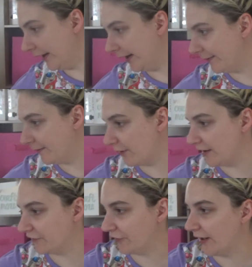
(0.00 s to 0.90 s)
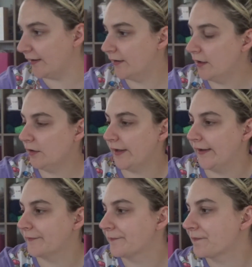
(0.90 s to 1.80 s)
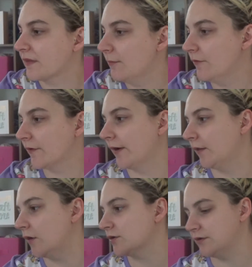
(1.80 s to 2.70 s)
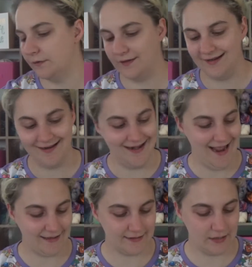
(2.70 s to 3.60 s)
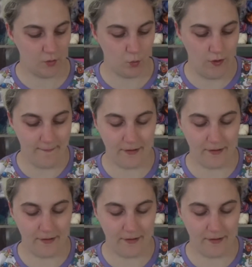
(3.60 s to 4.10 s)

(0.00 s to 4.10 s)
My brain is fried. Okay, moving right along to the next whip.